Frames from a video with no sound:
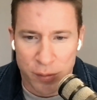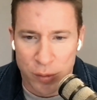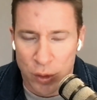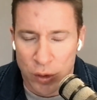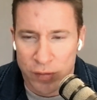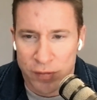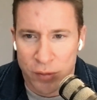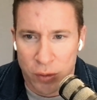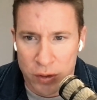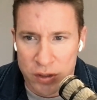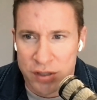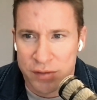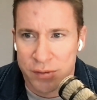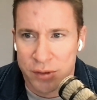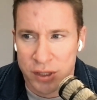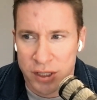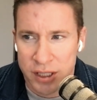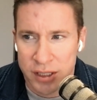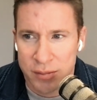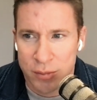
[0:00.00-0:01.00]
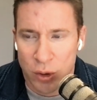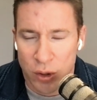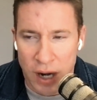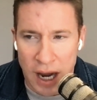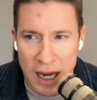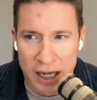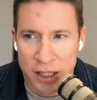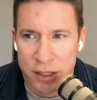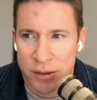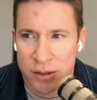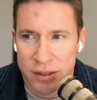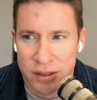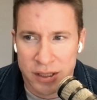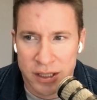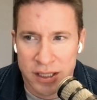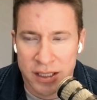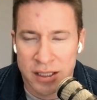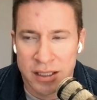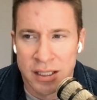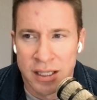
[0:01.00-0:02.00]
more forcefully, more
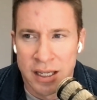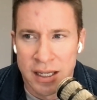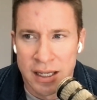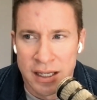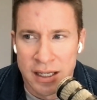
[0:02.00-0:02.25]
accurately,